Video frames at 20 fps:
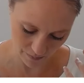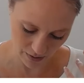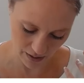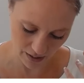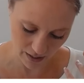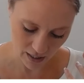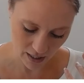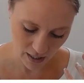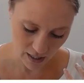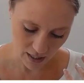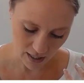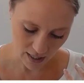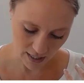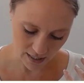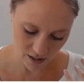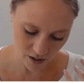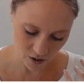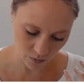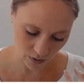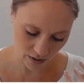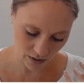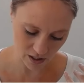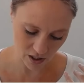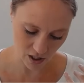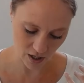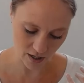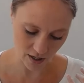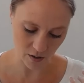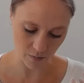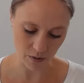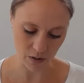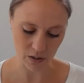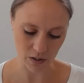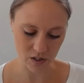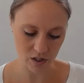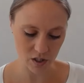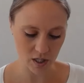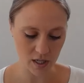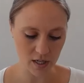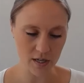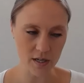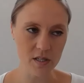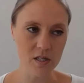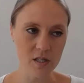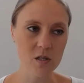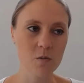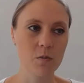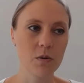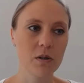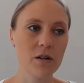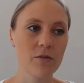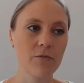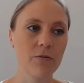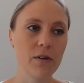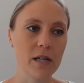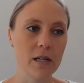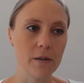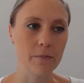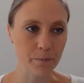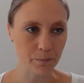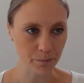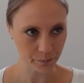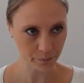But I do want to talk about it just briefly.